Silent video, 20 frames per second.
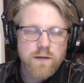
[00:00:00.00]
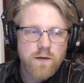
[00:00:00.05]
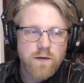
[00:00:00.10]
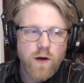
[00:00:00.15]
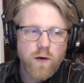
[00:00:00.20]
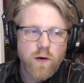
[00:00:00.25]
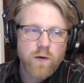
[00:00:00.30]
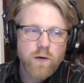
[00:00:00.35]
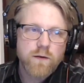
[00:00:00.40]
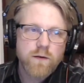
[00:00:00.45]

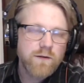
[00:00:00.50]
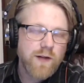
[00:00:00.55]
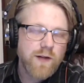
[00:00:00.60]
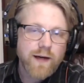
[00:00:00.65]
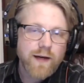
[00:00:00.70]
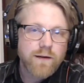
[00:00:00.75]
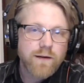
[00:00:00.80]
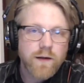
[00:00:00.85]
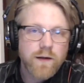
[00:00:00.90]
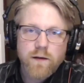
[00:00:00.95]
No,
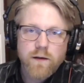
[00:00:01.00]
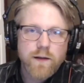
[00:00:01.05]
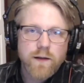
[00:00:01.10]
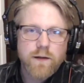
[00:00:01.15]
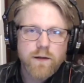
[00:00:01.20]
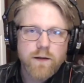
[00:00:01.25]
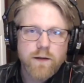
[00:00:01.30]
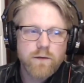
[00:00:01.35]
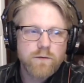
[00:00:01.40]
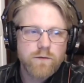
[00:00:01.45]
technically
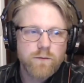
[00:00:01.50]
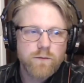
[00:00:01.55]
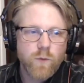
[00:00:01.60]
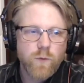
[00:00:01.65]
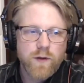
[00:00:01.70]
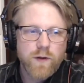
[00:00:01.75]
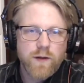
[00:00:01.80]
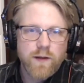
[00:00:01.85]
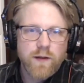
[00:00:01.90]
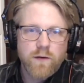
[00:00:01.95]

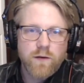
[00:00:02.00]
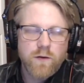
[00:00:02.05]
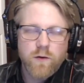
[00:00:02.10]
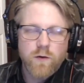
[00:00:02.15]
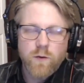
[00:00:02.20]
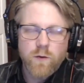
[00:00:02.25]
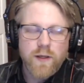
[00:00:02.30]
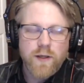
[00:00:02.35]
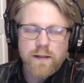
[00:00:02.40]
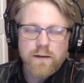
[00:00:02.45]
what they're
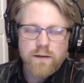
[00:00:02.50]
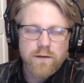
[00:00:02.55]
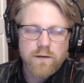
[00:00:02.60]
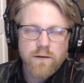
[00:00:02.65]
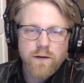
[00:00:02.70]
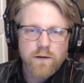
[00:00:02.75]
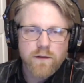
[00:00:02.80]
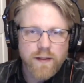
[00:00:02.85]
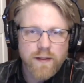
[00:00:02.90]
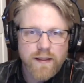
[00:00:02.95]
doing isn't
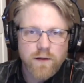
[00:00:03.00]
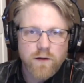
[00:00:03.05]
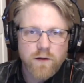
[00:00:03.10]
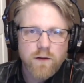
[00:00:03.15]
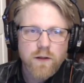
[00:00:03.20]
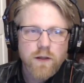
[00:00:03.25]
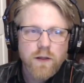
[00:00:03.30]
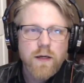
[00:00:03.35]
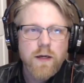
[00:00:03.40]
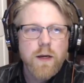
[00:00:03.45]
illegal,